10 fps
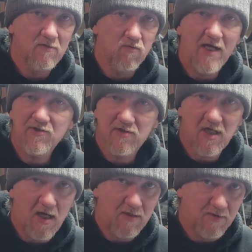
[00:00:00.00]
Write your
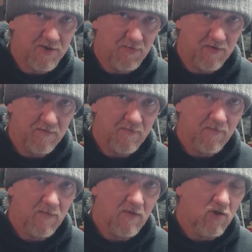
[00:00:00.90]
congressman,
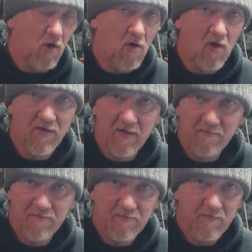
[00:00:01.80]
call them.